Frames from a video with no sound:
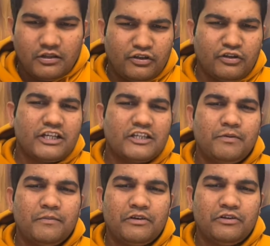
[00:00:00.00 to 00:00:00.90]
Though such
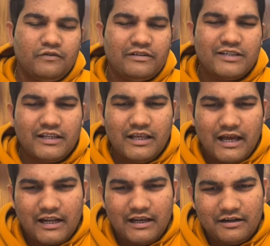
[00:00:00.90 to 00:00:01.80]
people, you will say they
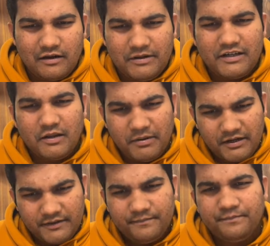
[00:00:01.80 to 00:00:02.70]
are a little bit timid.